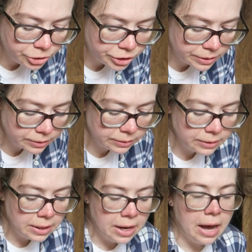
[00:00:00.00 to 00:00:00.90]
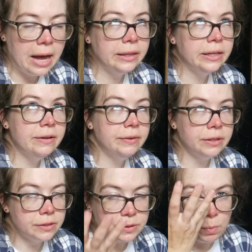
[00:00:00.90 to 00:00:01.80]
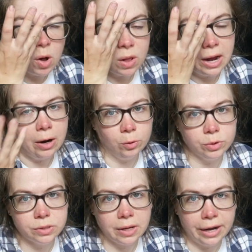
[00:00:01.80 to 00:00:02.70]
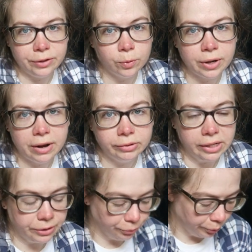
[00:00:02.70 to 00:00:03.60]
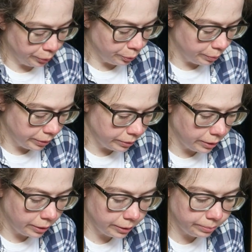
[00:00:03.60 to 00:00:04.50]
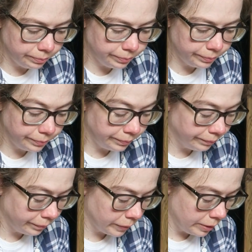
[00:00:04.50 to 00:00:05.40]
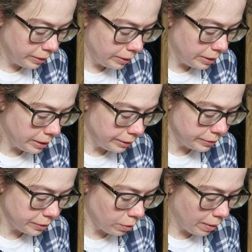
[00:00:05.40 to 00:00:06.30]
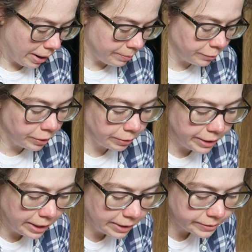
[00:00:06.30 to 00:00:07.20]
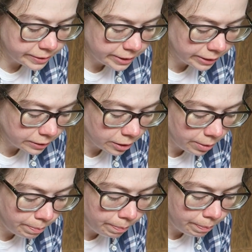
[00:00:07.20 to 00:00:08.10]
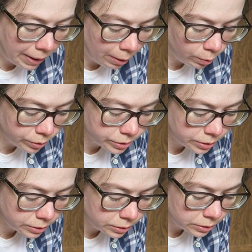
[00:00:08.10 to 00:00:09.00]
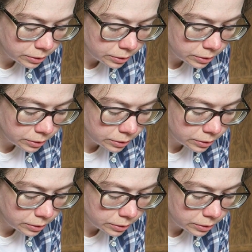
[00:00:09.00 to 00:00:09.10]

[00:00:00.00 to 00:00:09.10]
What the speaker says: just, I live in a small house. I don't have a lot of room. And so I'm very hesitant about,